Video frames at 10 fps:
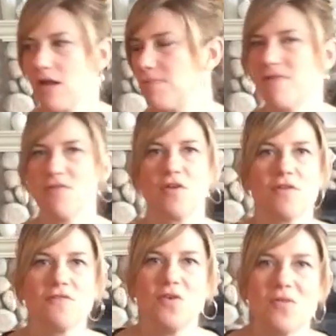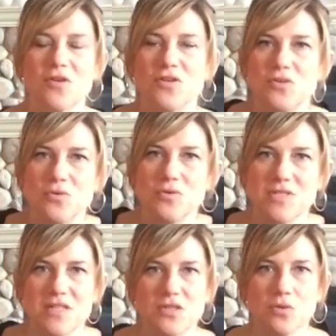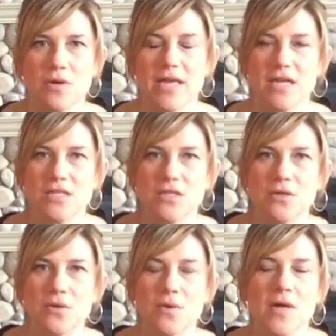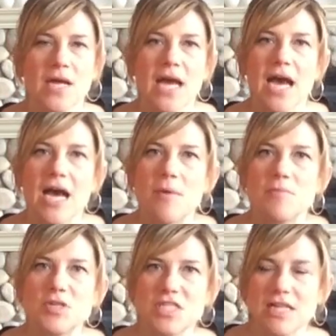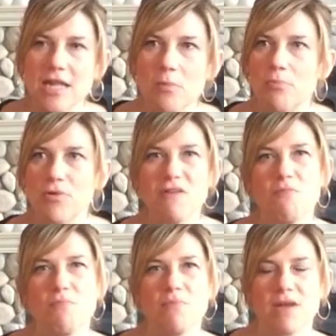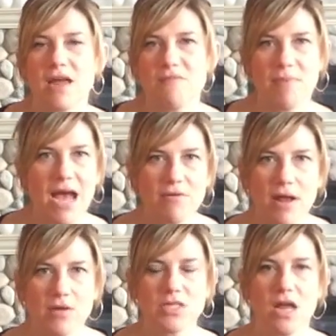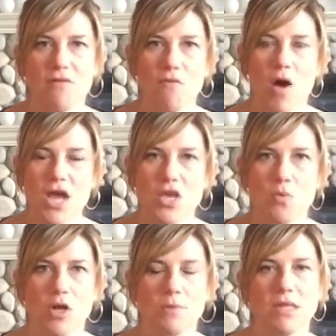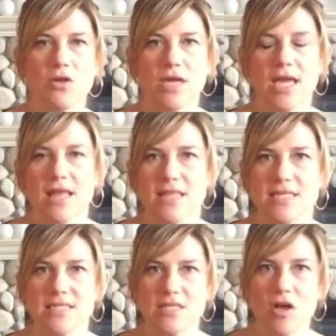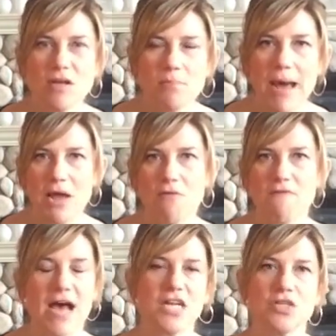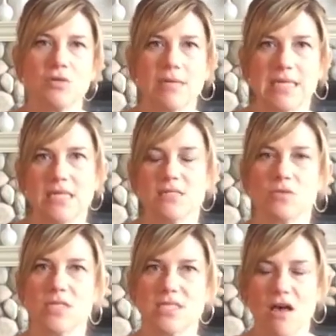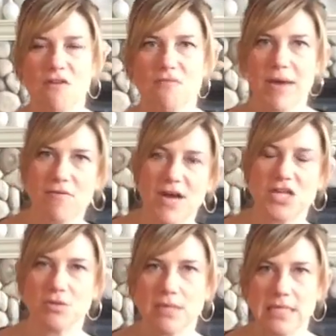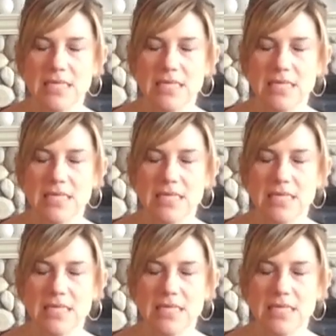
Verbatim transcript: I've got a few other tools in the toolkit too. Um, just a little brief kind of background to kind of why you want to be looking at this. It's called myofascial release or self-myofascial release.